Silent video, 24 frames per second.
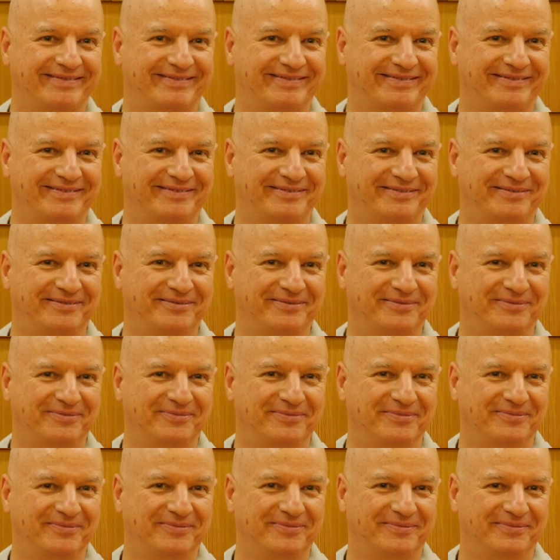
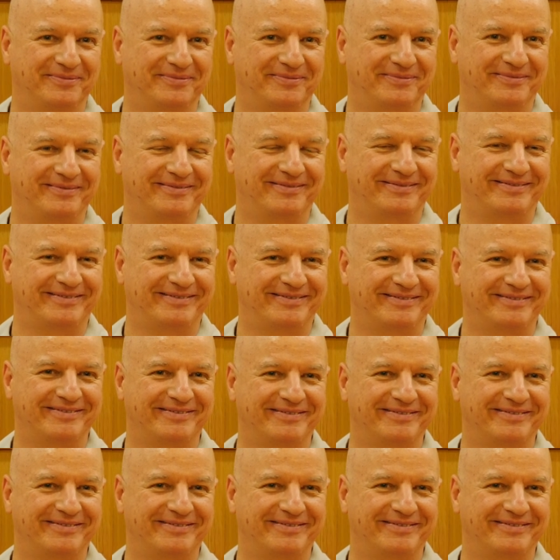No one is speaking in this clip.